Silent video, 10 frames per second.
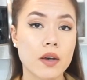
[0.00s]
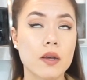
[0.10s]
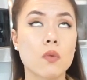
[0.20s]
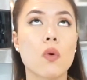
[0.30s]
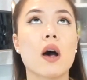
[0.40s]

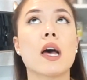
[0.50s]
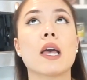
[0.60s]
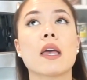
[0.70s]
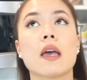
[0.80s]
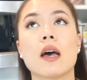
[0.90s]
and
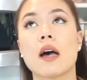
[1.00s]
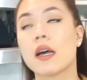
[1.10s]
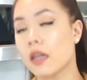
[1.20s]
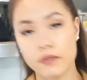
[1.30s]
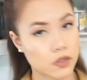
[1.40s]
why I
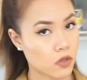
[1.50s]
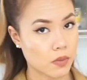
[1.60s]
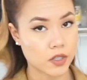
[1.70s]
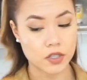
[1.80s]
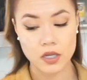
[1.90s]
love it so
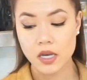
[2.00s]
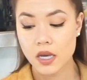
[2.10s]
much.